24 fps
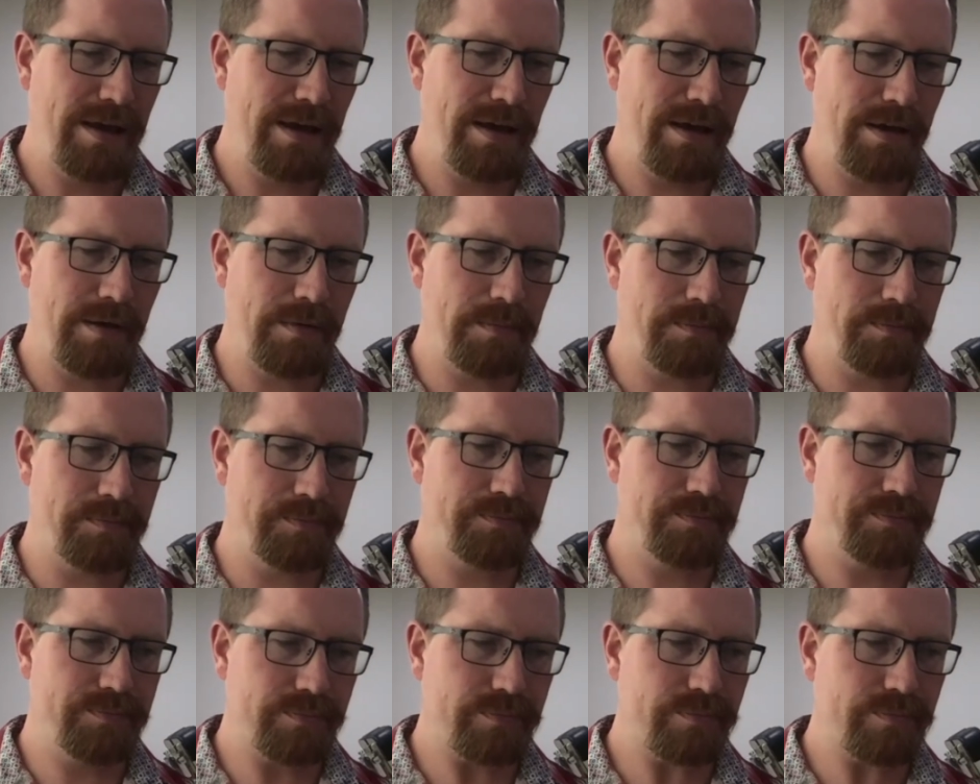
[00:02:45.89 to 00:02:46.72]

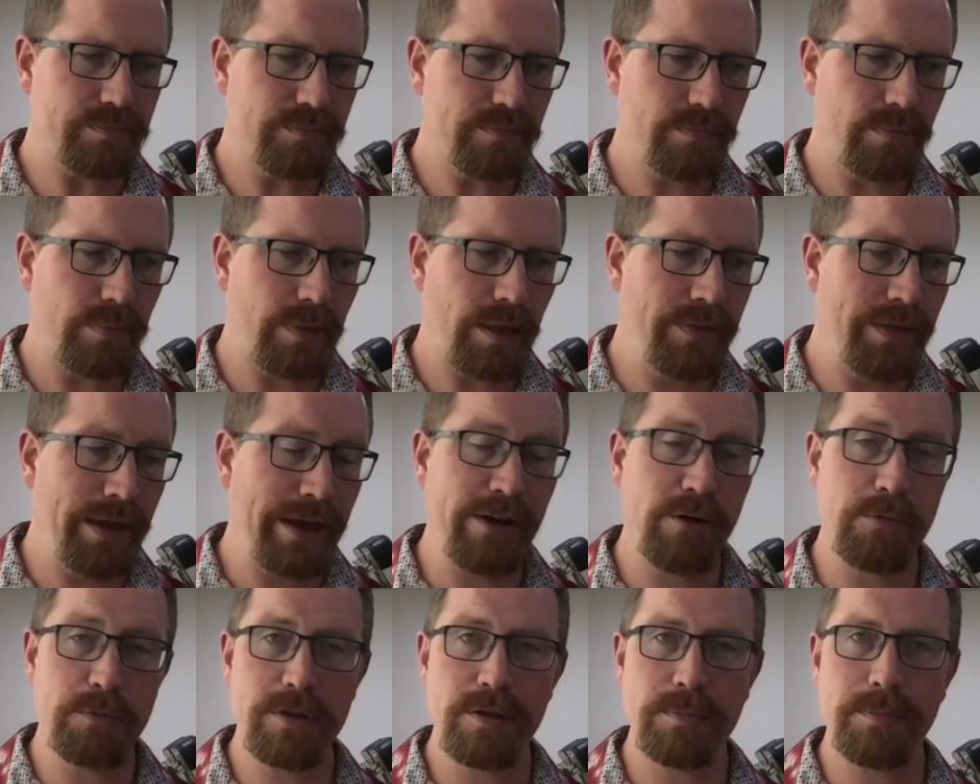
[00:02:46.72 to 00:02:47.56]
That
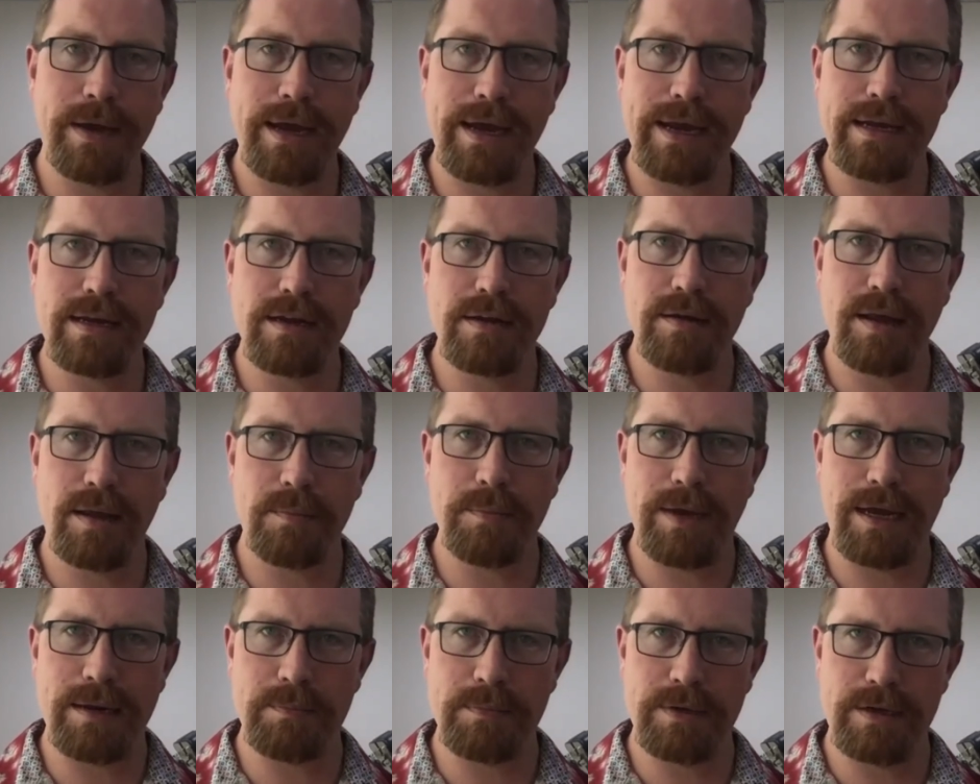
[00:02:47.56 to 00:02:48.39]
helped with the pain and
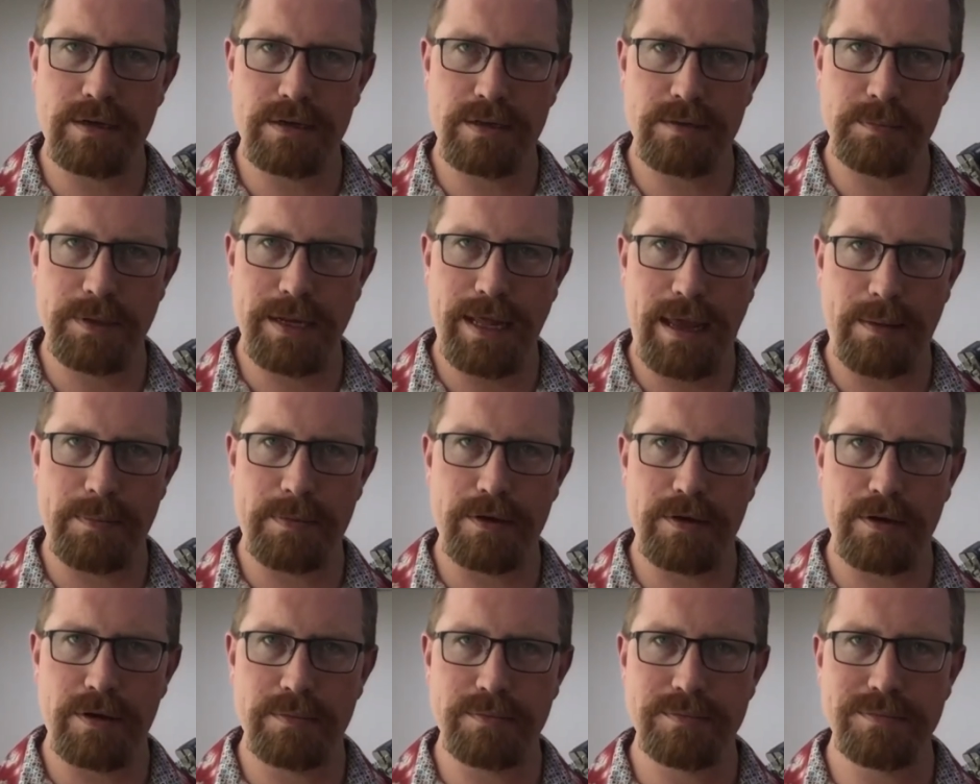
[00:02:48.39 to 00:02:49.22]
made me a little bit
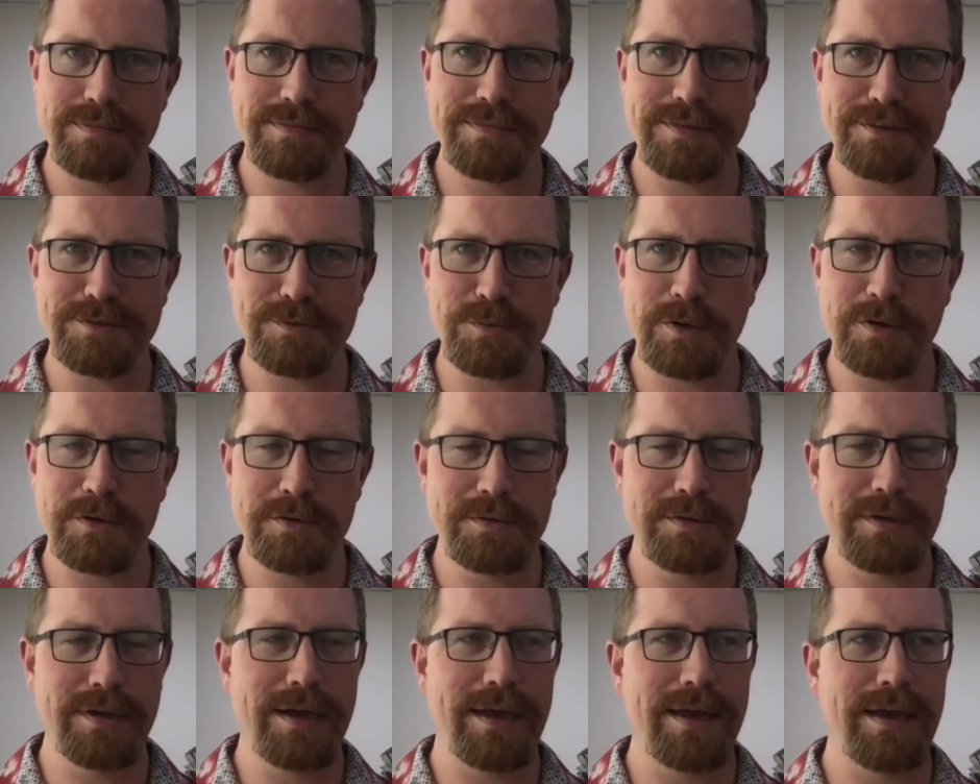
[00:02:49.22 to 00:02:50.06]
happier as
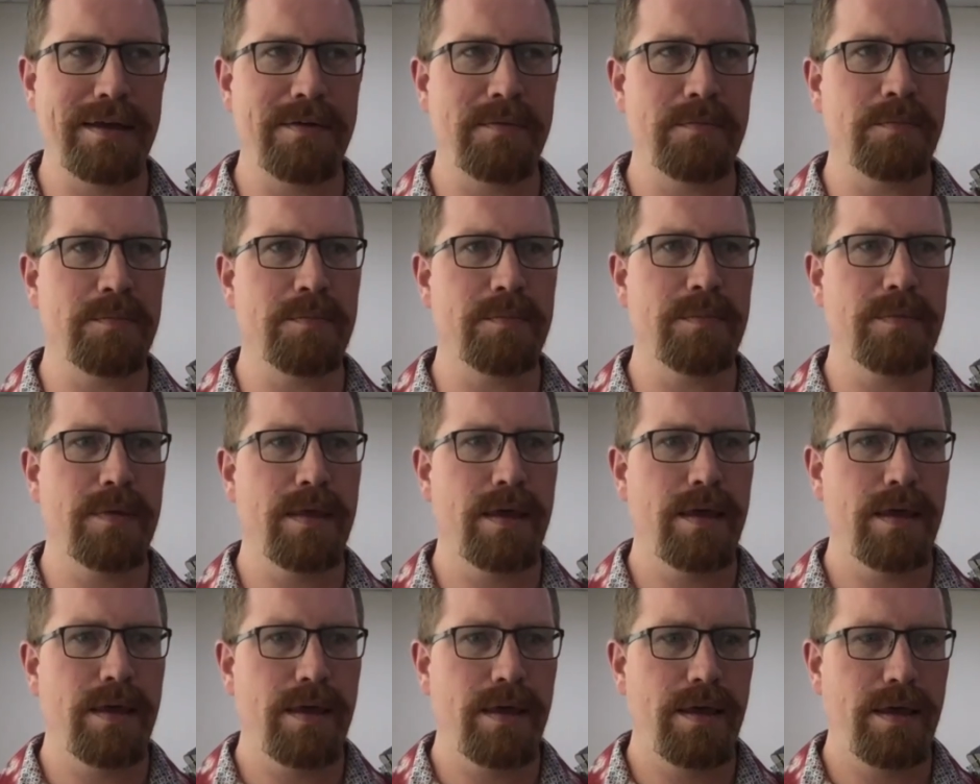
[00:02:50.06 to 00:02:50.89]
well.
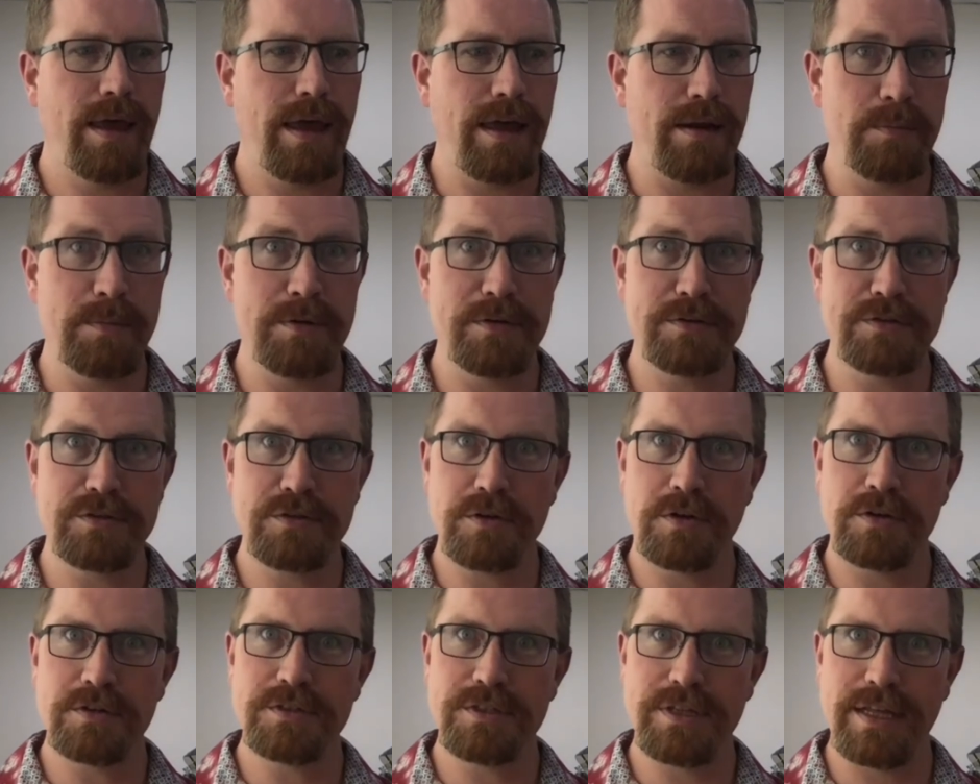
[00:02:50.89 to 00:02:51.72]
Had a bit of
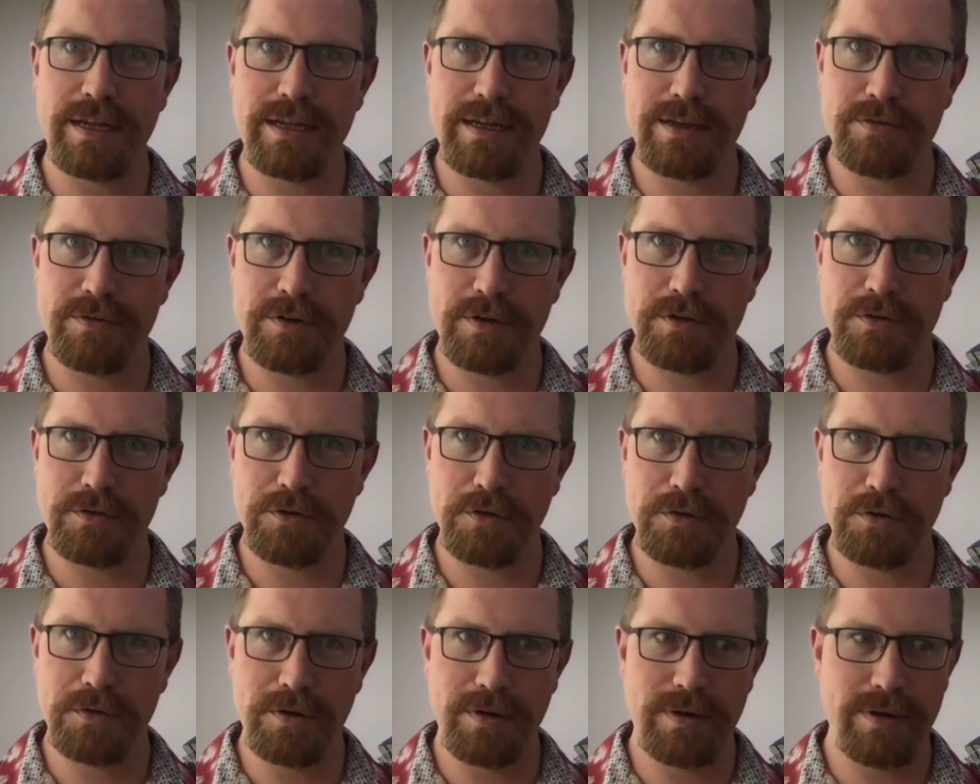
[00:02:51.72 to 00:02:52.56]
scotch that evening
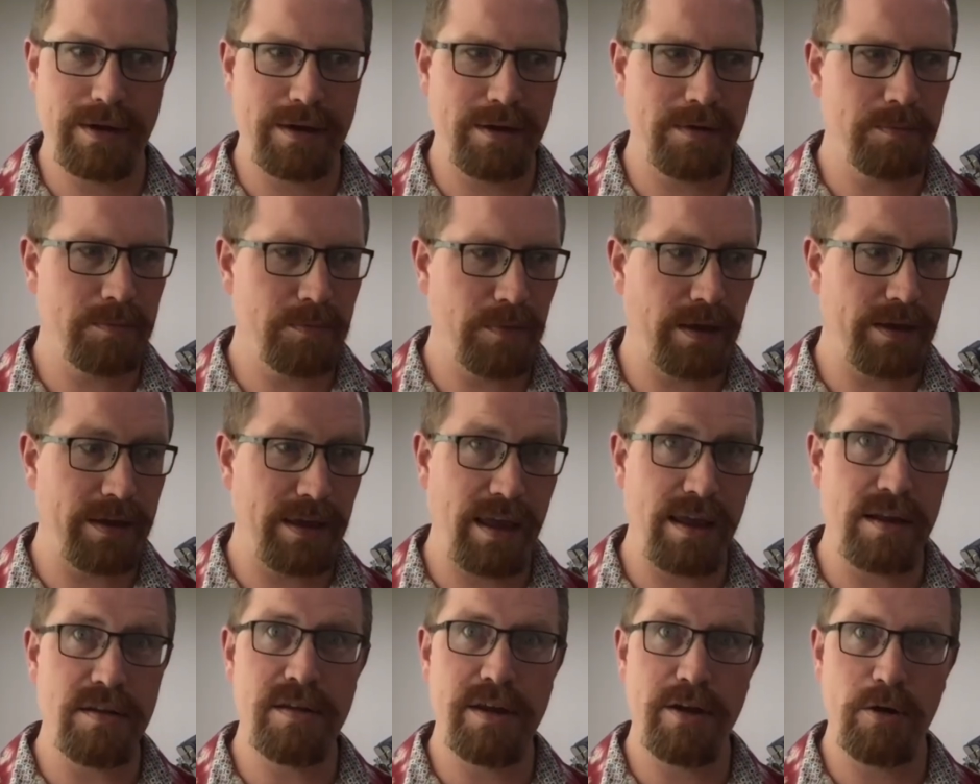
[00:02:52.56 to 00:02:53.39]
too.
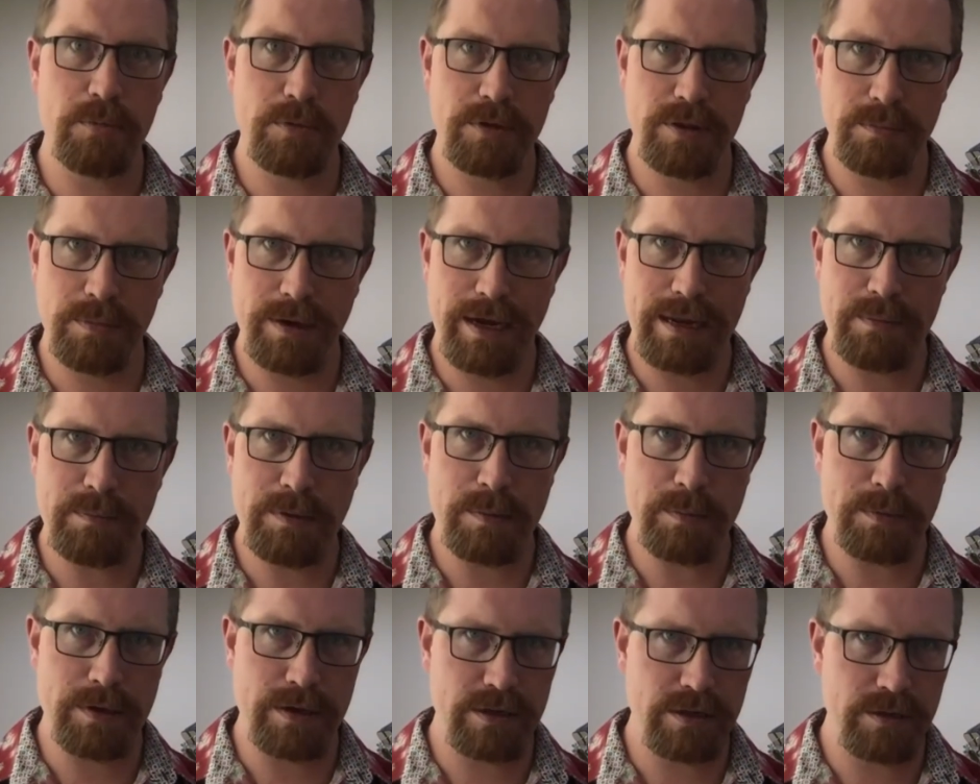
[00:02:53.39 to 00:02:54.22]
Again, helped with the pain,
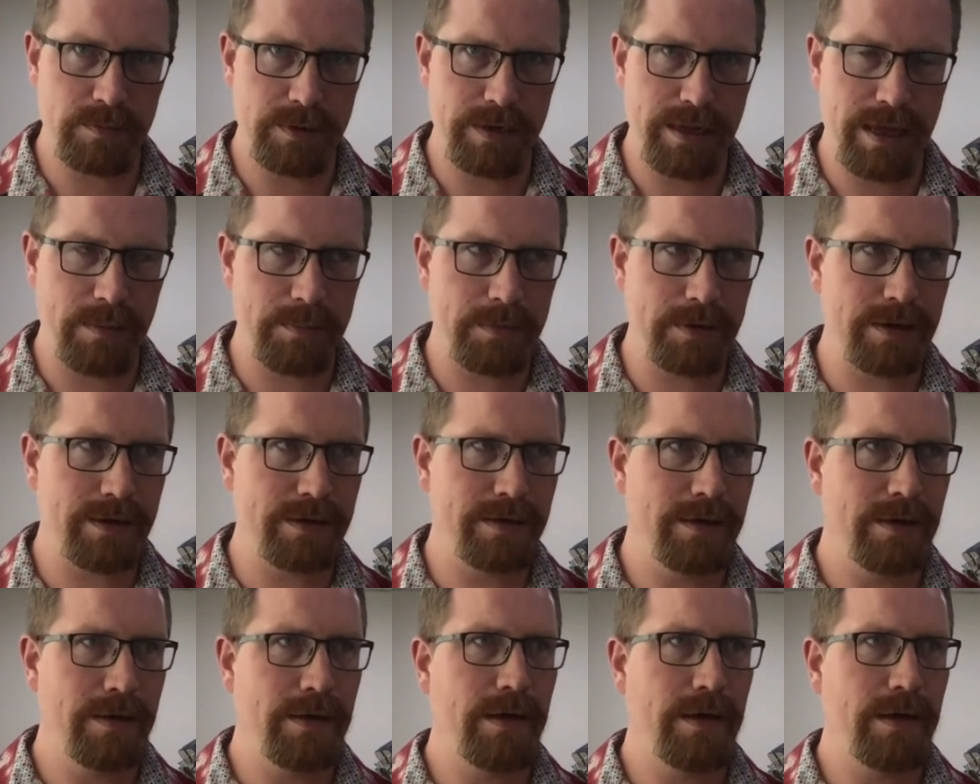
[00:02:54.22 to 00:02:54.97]
made me a little bit happier.